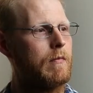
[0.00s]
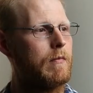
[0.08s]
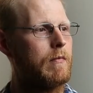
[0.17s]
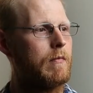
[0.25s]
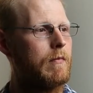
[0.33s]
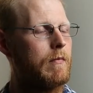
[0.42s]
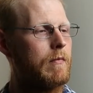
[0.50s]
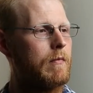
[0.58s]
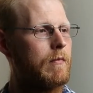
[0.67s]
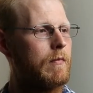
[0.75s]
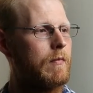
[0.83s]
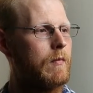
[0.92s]

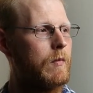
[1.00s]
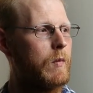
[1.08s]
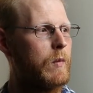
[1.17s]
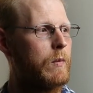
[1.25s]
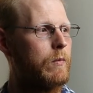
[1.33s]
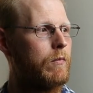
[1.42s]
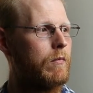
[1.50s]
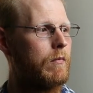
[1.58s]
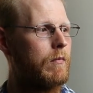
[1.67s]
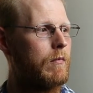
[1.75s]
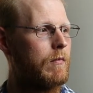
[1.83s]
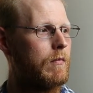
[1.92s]

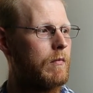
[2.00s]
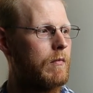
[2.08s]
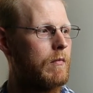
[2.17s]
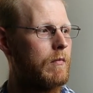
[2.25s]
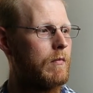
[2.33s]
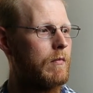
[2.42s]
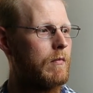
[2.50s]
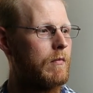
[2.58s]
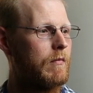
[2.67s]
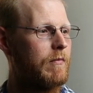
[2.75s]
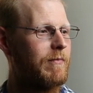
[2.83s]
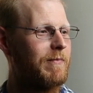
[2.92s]

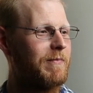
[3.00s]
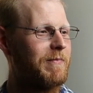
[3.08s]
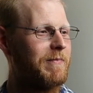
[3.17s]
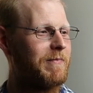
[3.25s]
[no speech]